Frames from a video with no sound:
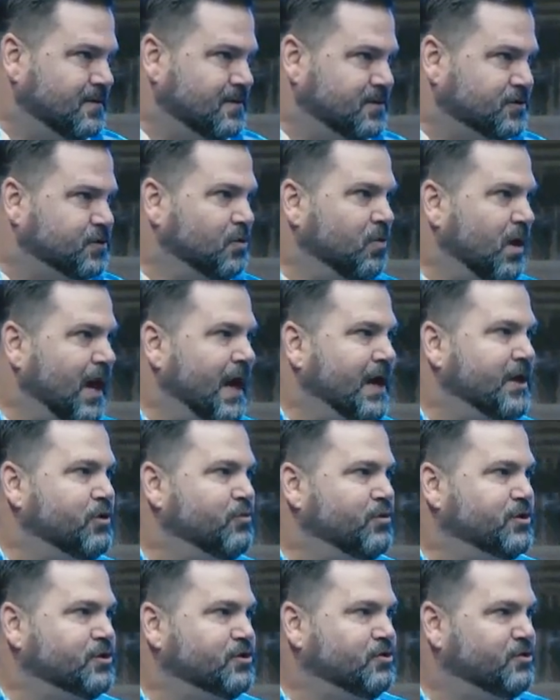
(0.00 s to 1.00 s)
So, why
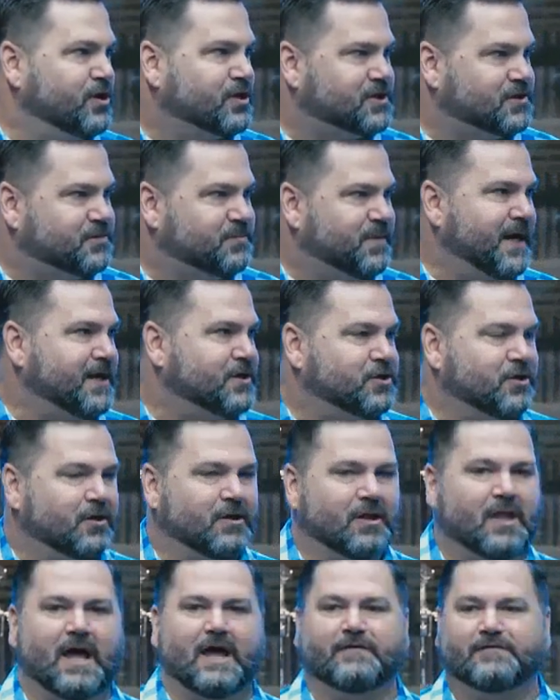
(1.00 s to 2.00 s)
would you expect your
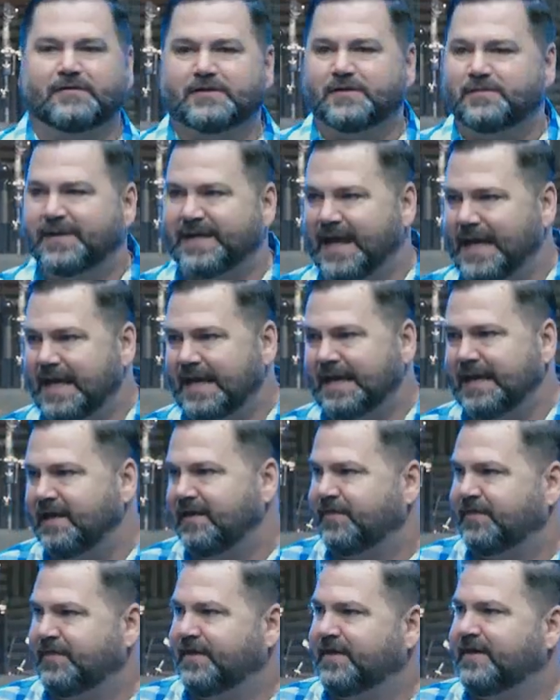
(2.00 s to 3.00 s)
life to be
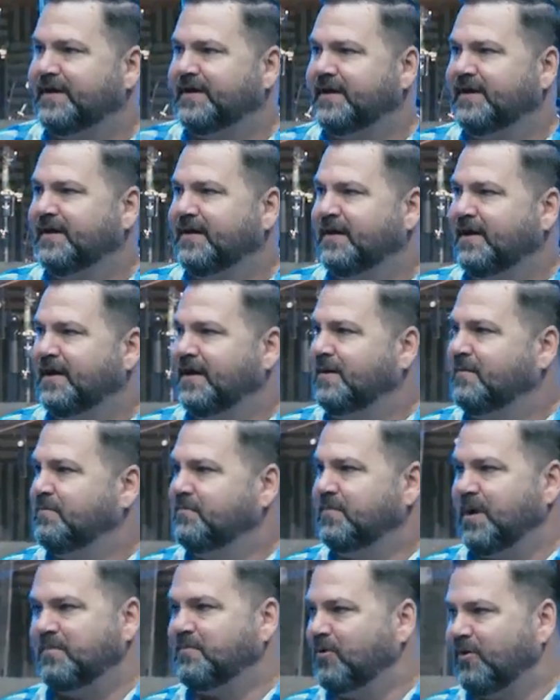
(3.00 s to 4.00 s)
anything
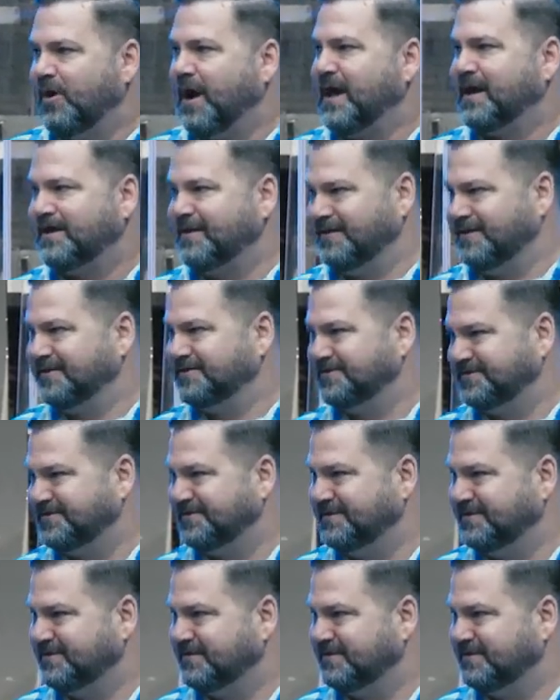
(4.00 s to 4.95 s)
but miraculous?